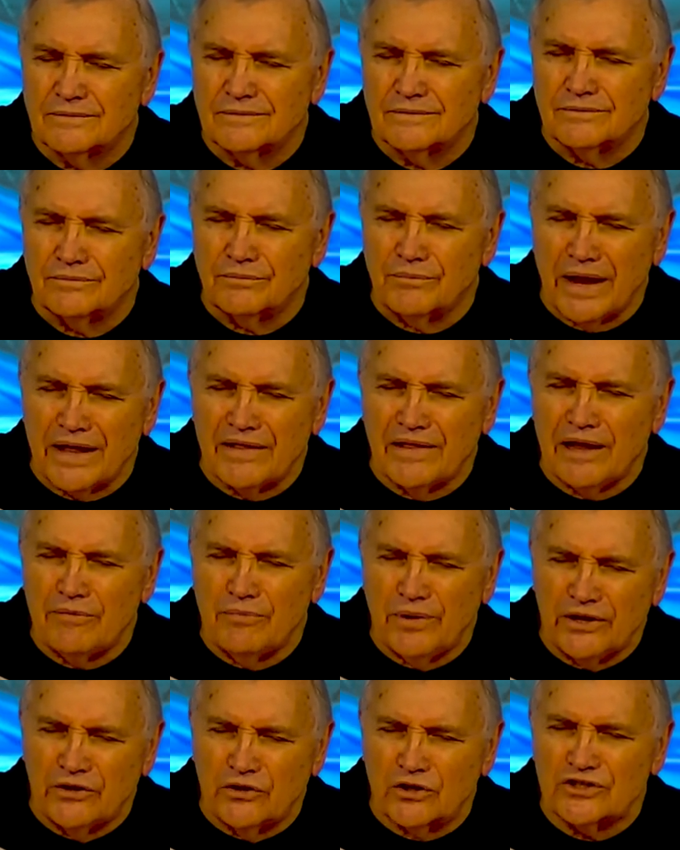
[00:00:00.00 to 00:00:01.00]
May they
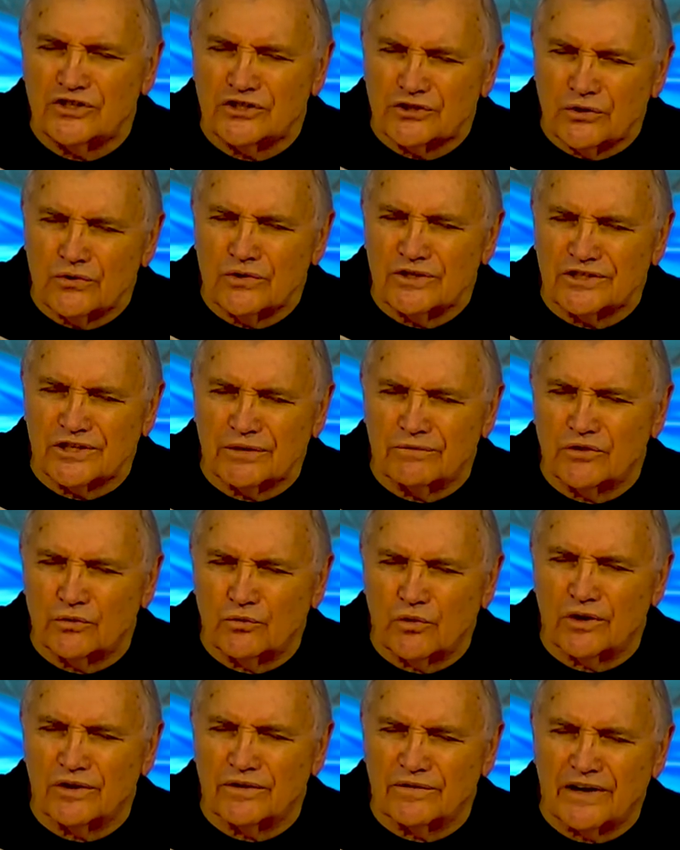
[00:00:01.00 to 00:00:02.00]
be good students of the
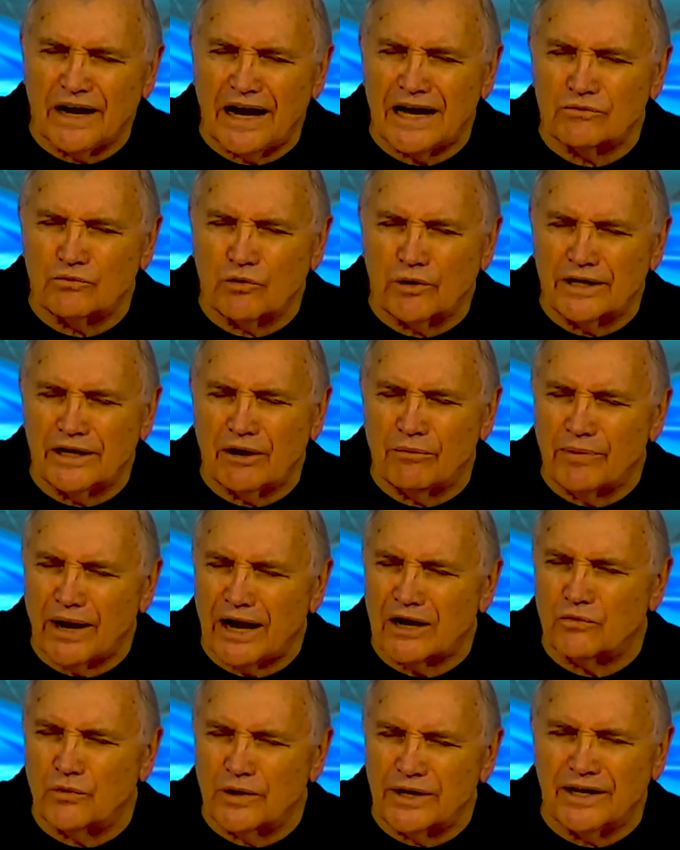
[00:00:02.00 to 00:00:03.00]
Word of God. When we come
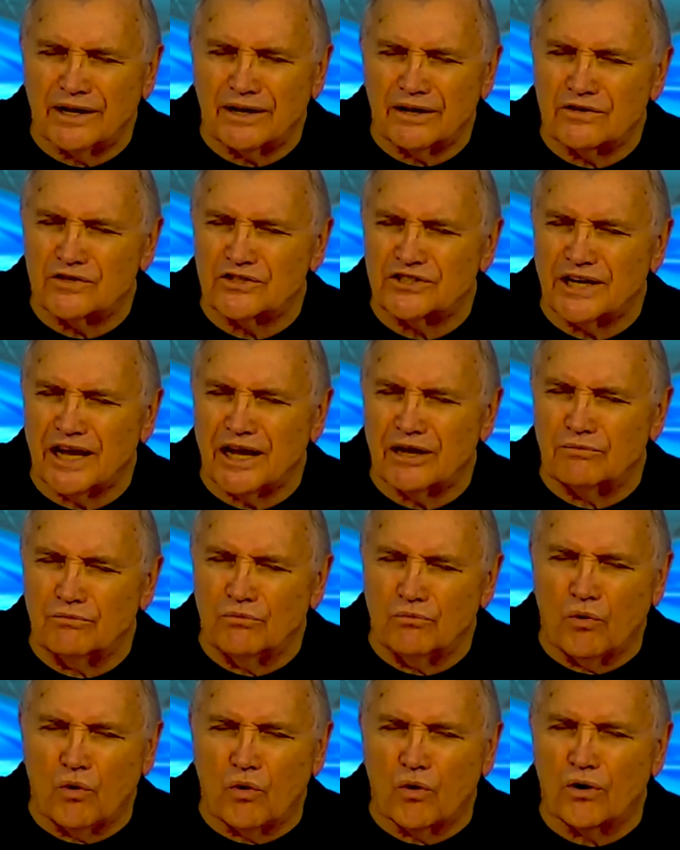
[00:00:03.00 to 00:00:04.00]
back, we can understand
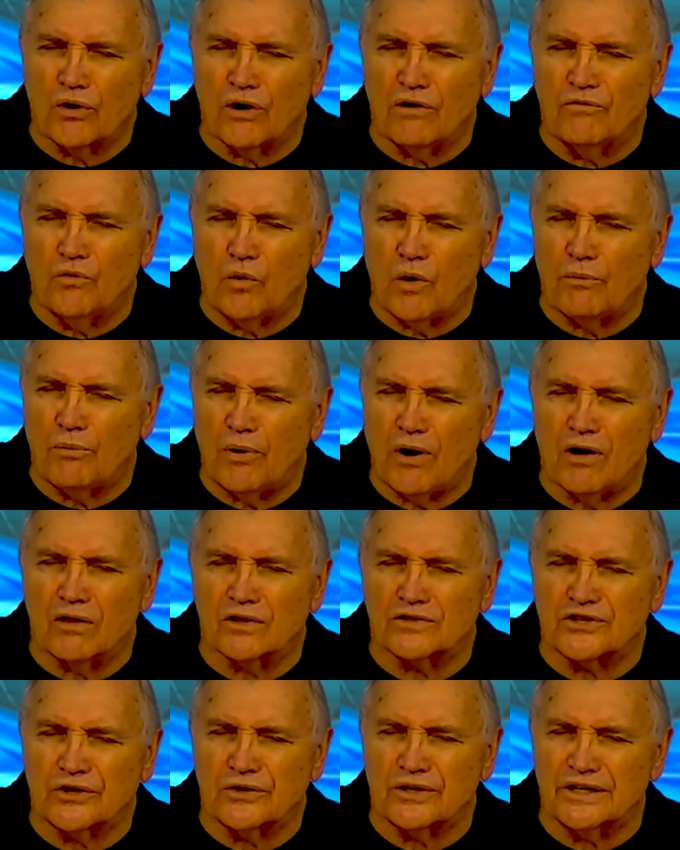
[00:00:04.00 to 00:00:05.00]
more of what Paul
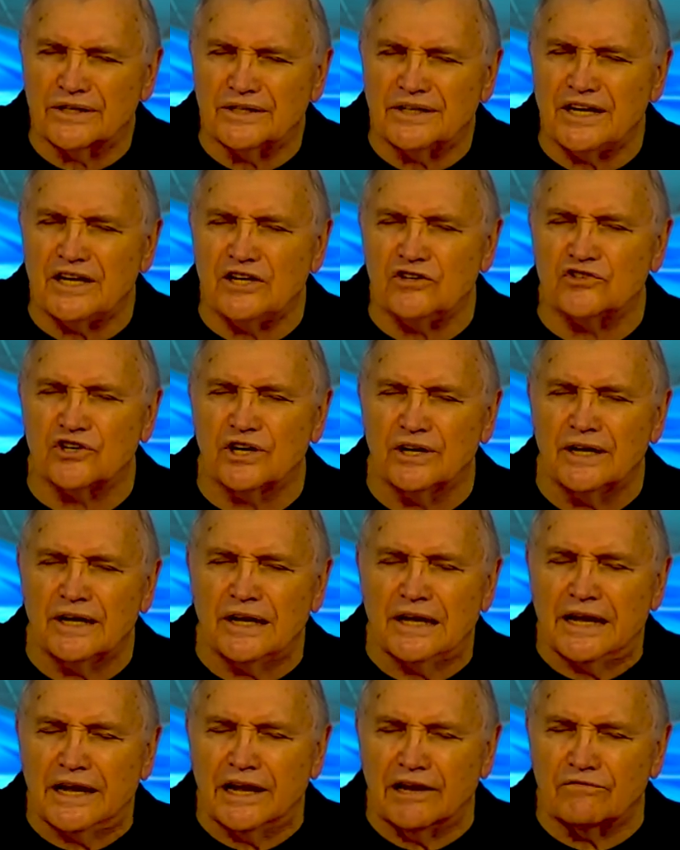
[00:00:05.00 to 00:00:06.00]
is going to teach
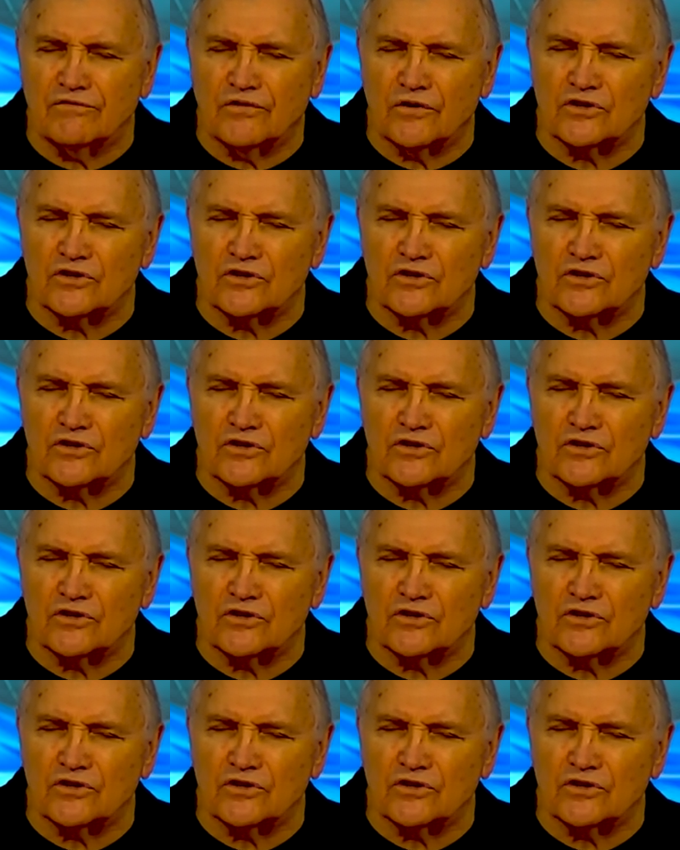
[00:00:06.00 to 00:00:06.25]
in 1